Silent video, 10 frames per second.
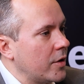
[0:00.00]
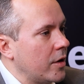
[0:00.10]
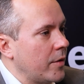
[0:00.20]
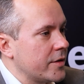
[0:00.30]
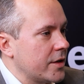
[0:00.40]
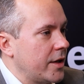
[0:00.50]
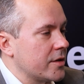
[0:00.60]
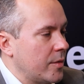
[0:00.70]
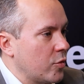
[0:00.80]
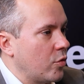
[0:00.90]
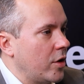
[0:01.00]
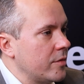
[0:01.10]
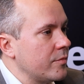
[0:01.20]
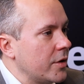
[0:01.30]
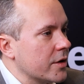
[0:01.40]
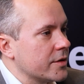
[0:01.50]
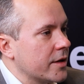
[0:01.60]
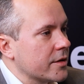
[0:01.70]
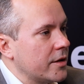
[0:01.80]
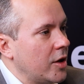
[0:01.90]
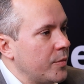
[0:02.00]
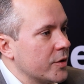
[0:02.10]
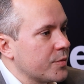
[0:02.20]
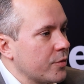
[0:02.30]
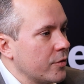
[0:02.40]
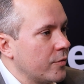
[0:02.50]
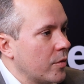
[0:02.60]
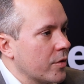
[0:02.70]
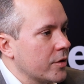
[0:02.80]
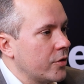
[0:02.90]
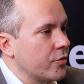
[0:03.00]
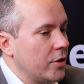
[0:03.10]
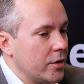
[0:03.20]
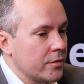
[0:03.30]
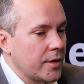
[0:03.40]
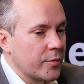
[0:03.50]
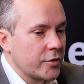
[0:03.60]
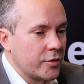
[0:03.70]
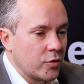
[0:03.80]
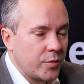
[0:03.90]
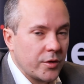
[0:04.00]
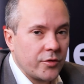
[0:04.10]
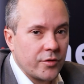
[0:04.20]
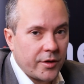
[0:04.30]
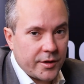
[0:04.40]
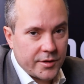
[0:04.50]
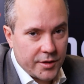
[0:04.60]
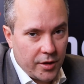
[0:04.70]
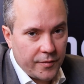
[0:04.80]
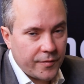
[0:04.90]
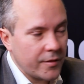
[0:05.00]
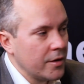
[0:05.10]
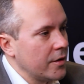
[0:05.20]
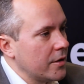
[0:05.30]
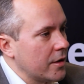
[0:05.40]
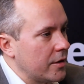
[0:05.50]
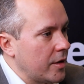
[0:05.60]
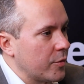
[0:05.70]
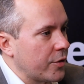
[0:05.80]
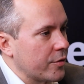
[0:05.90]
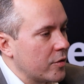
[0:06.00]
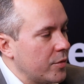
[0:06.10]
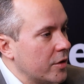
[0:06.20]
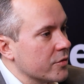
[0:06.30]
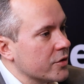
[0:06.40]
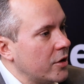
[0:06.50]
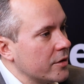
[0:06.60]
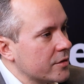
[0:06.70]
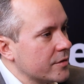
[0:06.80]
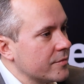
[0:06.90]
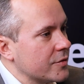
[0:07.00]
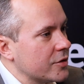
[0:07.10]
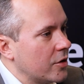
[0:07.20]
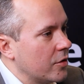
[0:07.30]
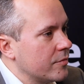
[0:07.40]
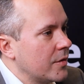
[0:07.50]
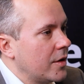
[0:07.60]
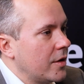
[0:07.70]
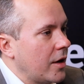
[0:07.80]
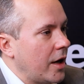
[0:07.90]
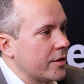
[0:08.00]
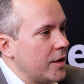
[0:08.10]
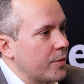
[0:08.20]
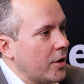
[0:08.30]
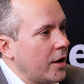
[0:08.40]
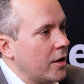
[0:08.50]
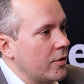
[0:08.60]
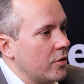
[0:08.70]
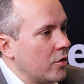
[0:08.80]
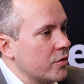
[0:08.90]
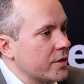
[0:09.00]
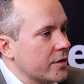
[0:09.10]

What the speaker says: I'd say that's number one, because that's going to help us prove what we're going to drill. Number two would be the drilling itself. And then number three would be the results. So I keep an eye on those.